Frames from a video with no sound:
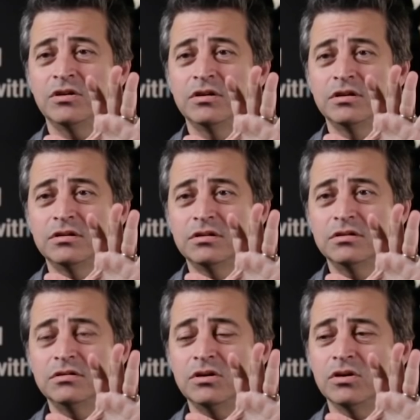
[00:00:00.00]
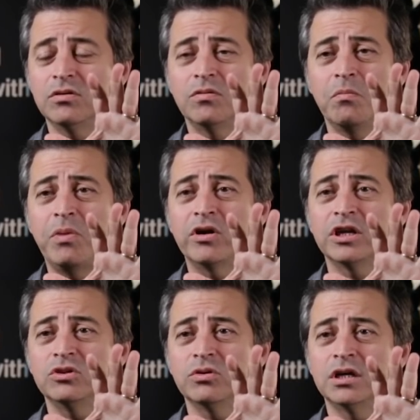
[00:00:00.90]
hear, you know,
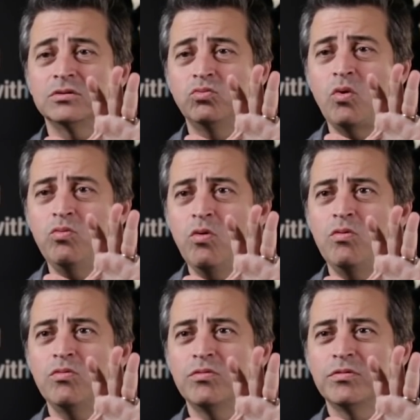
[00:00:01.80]
barking twice. Woo woo.